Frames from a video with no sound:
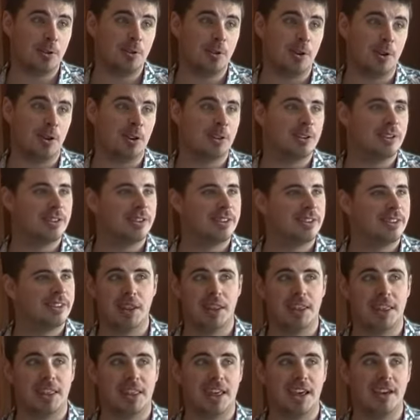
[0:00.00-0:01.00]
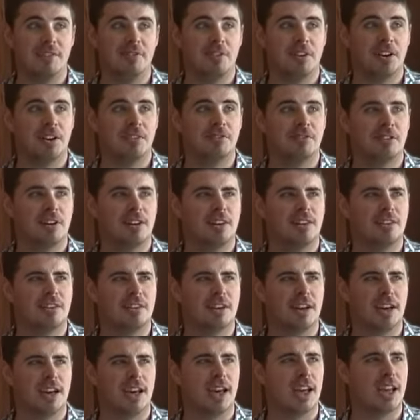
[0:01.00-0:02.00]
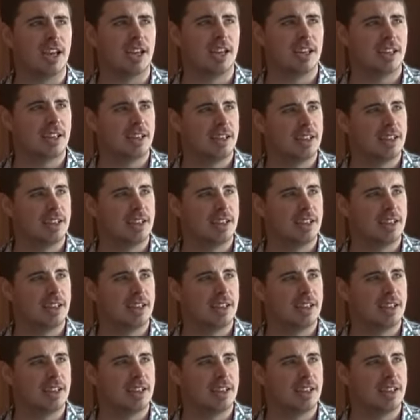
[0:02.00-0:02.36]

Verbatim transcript: you not. Wheelie say, find friends today.